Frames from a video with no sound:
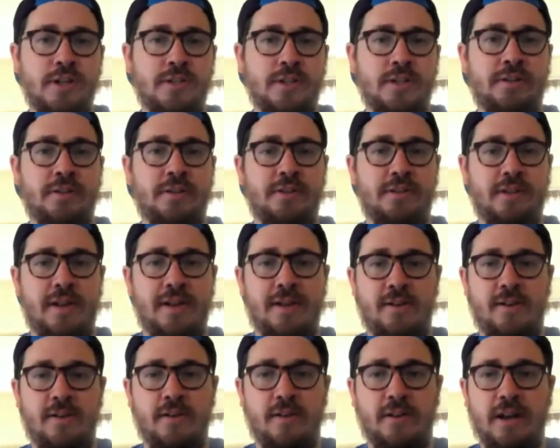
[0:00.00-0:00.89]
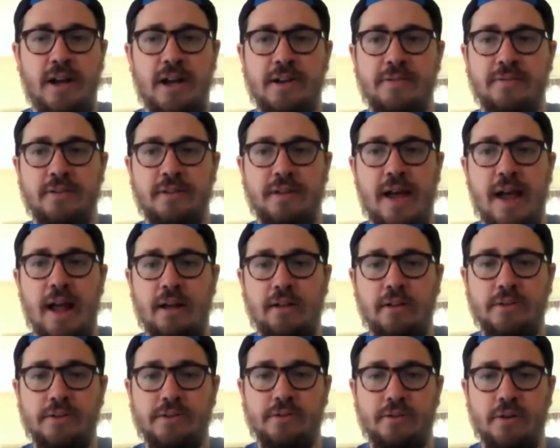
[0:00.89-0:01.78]
I think they're kind of a
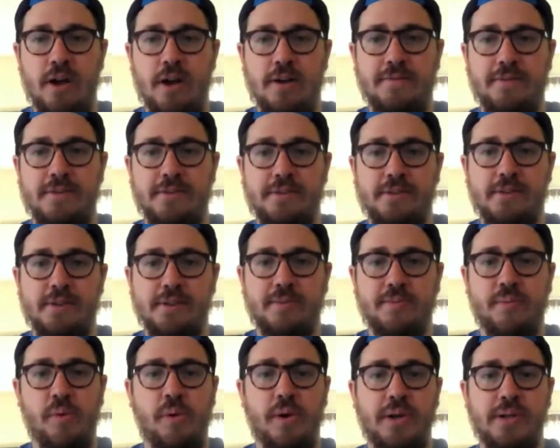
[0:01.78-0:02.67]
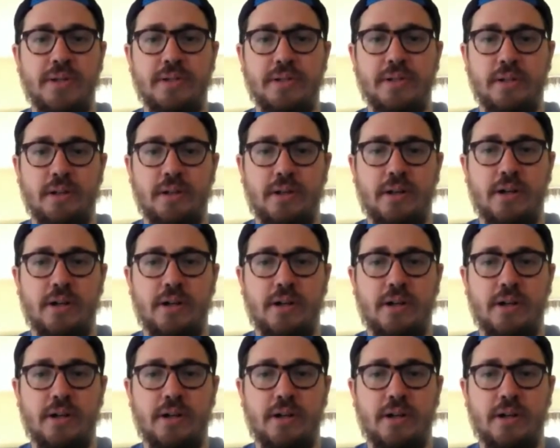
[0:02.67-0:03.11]
lackluster offense at this point,